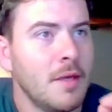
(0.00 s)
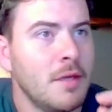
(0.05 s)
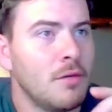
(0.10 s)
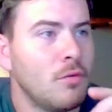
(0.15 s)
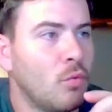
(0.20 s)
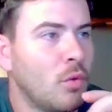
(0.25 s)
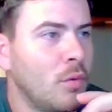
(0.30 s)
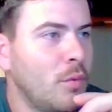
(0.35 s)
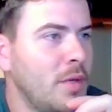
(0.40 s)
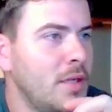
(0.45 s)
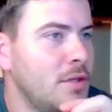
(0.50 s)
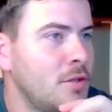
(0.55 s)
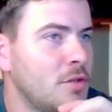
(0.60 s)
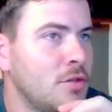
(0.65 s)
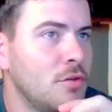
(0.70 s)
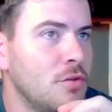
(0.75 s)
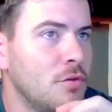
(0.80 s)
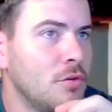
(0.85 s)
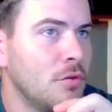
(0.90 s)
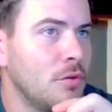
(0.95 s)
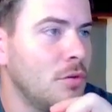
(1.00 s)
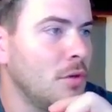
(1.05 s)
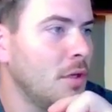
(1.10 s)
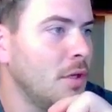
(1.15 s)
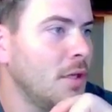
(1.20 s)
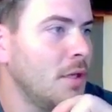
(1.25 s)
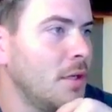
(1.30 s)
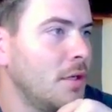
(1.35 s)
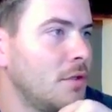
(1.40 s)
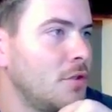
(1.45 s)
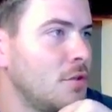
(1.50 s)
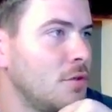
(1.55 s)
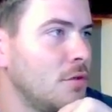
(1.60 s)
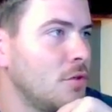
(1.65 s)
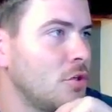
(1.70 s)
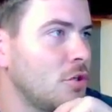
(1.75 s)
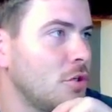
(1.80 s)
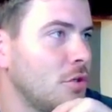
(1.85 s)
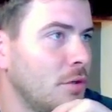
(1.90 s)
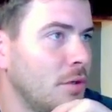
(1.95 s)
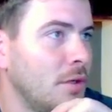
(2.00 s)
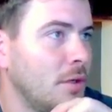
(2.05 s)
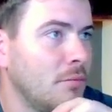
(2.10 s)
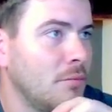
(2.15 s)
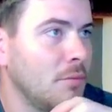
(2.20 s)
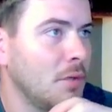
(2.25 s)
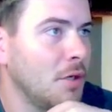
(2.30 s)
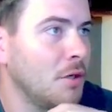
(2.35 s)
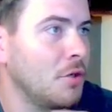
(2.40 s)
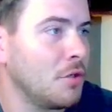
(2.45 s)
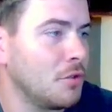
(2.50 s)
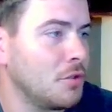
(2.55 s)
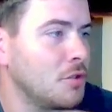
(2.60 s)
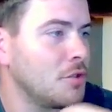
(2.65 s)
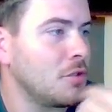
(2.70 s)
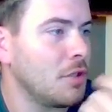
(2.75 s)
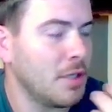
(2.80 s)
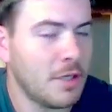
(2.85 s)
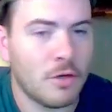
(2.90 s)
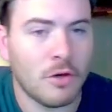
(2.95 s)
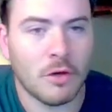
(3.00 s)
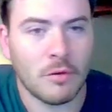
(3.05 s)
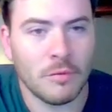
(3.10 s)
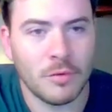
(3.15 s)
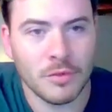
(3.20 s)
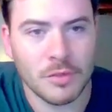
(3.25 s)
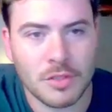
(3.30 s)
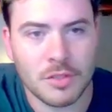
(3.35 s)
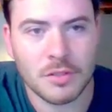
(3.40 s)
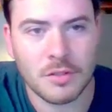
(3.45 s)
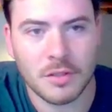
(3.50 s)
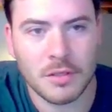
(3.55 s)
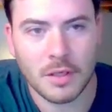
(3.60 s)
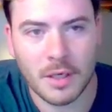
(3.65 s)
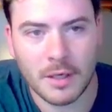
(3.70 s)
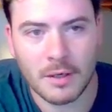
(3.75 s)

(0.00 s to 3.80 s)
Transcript: What we need to do to ensure good e-commerce